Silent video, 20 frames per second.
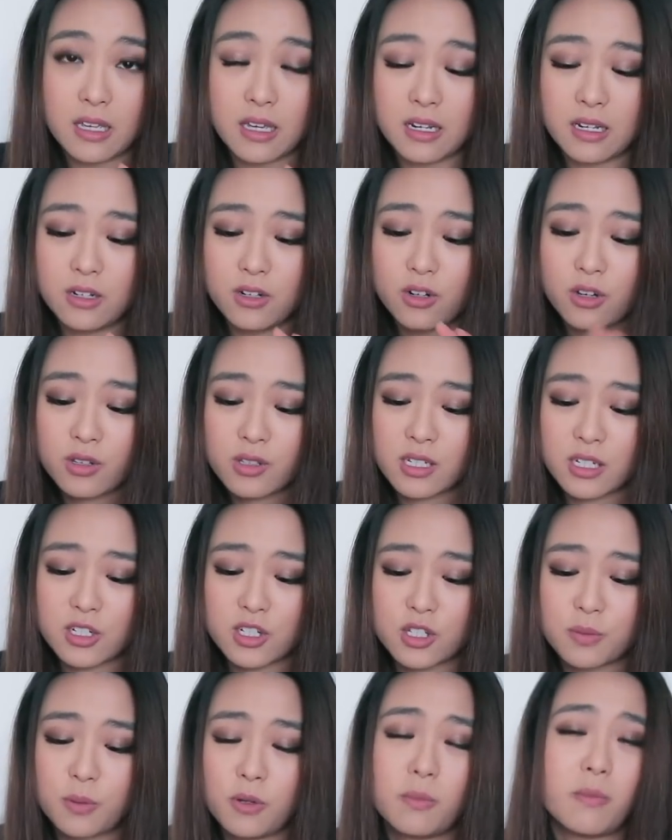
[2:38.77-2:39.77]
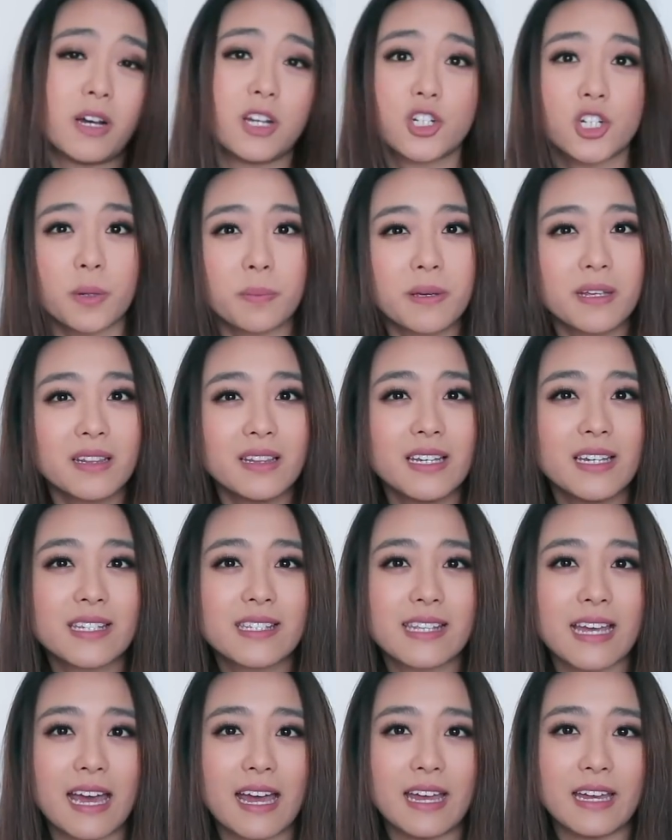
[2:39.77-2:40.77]
And in notes I just put my shopping
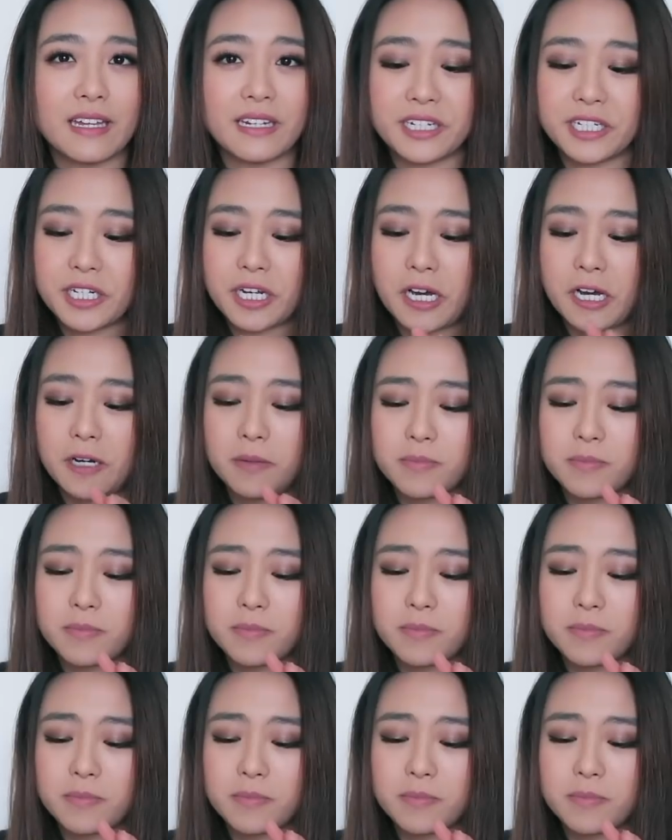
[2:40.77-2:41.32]
list and